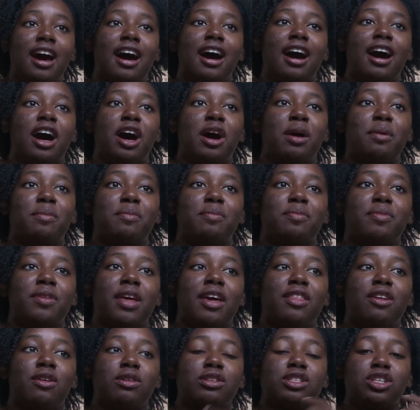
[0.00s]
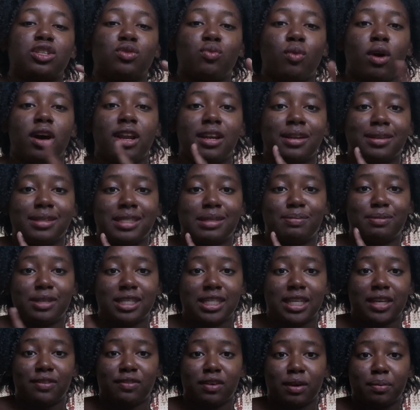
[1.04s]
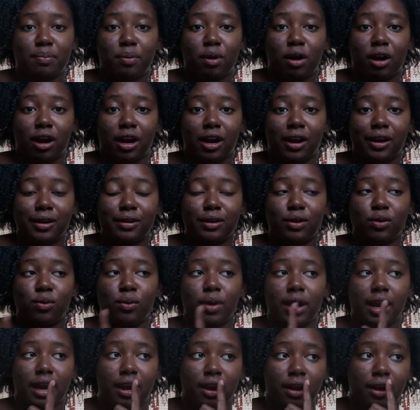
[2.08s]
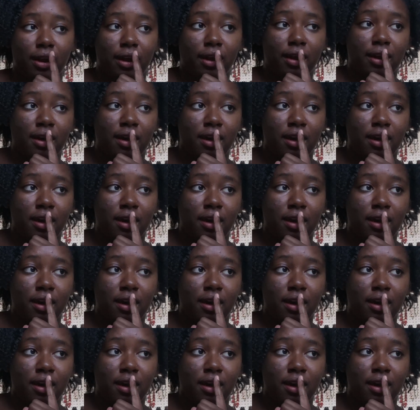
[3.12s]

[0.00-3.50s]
And there's this one specific part where